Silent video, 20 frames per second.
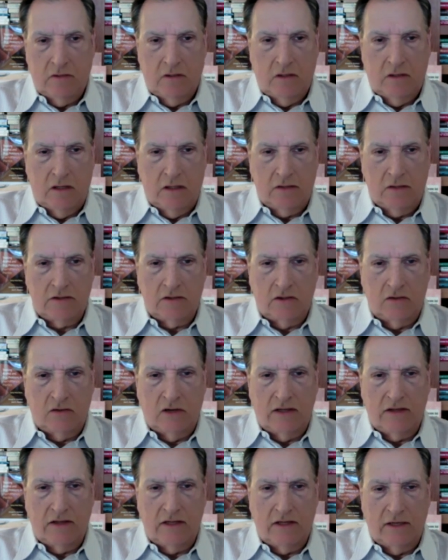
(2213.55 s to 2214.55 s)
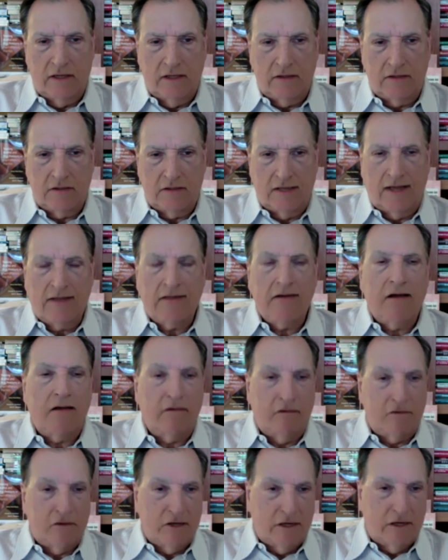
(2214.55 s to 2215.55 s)
And so I think it's that
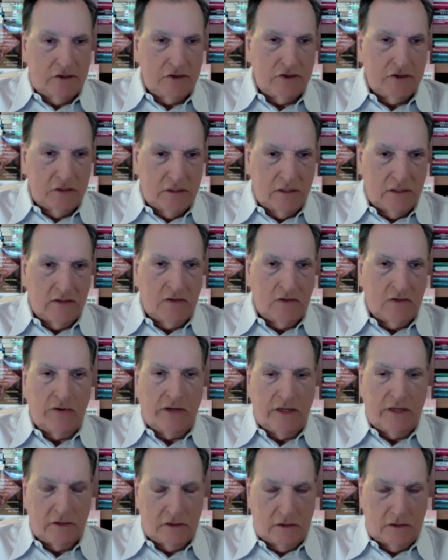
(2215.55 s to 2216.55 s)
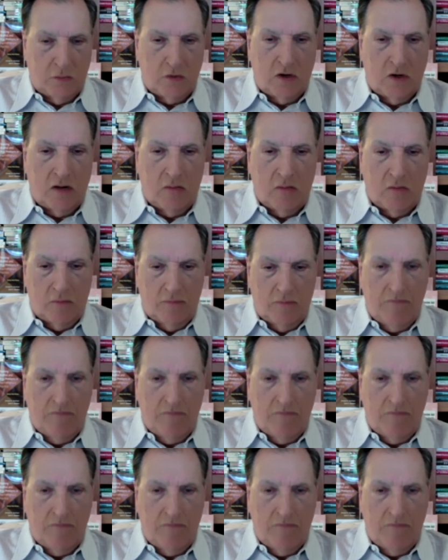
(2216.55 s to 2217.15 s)
connotation that creates the problem.